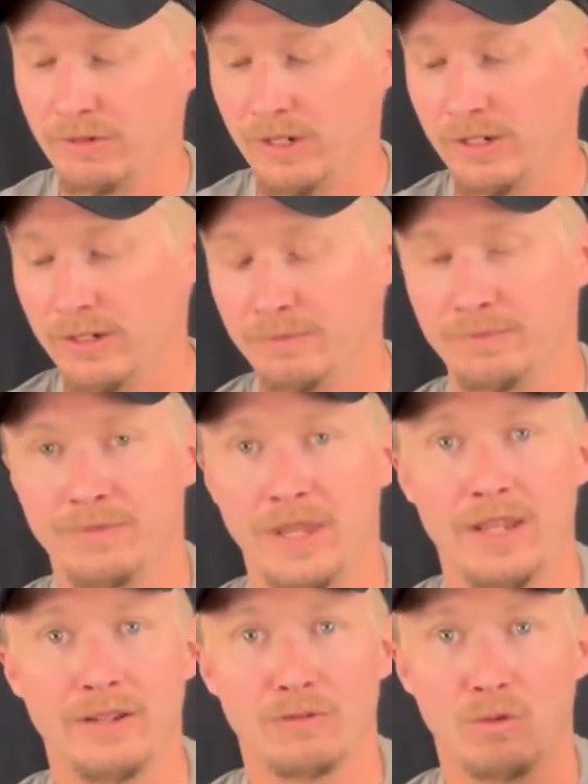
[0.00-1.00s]

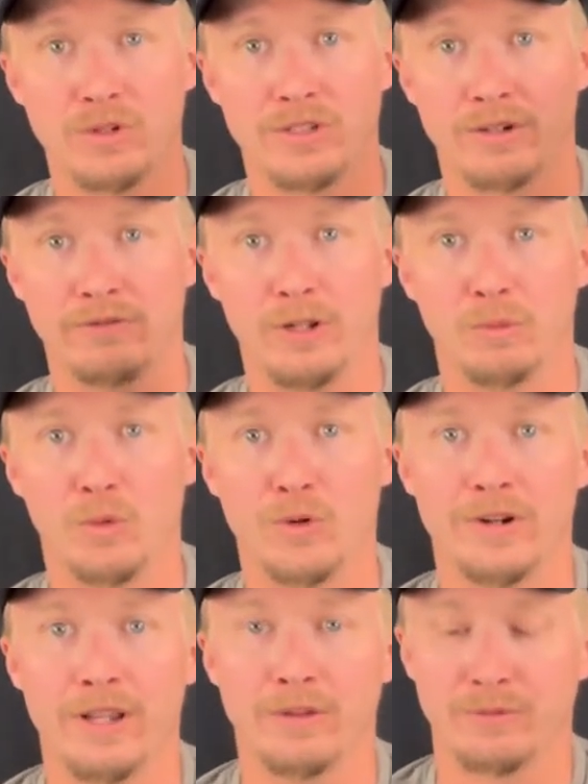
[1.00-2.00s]
And of course, they're available to
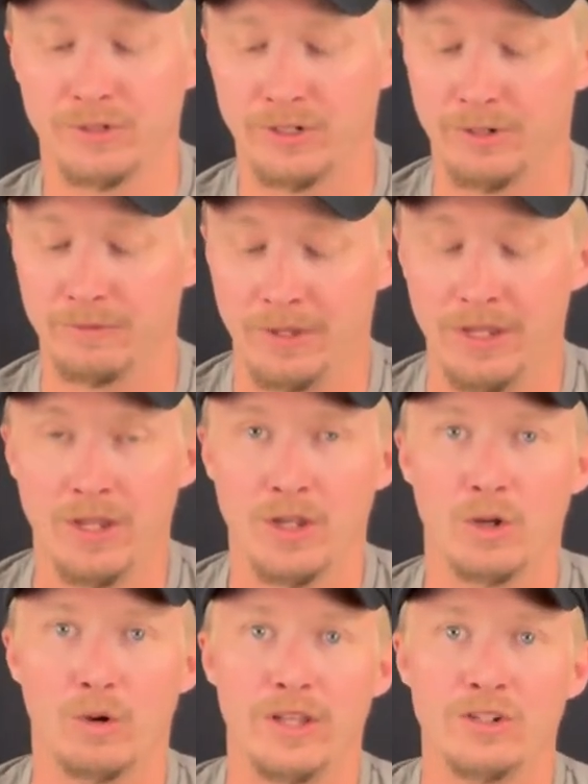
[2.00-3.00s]
order now. So
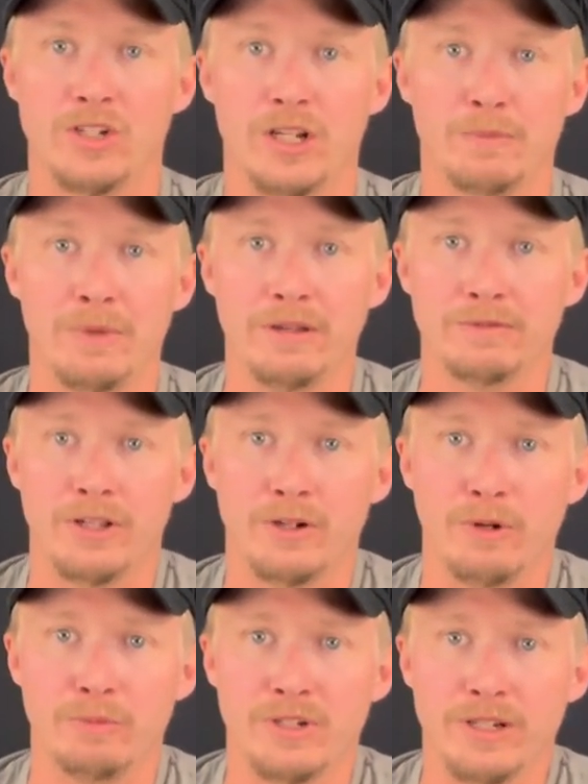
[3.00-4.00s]
go ahead and check them out at our
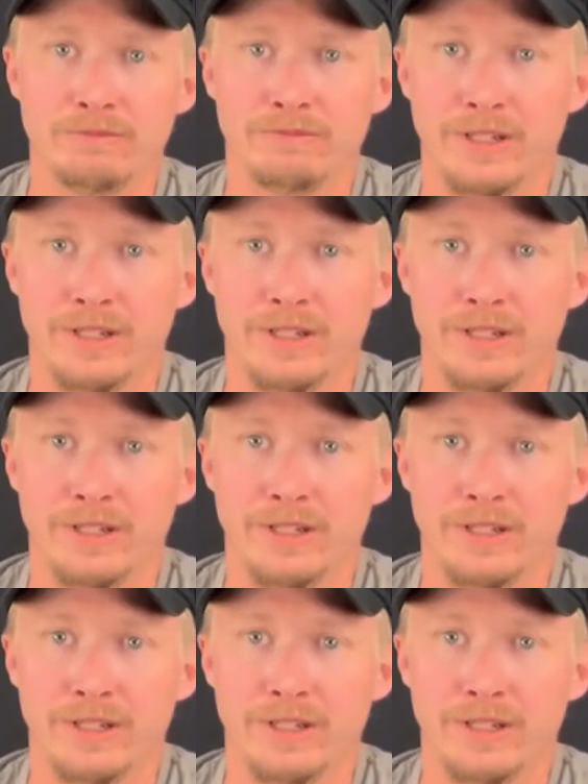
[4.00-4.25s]
website.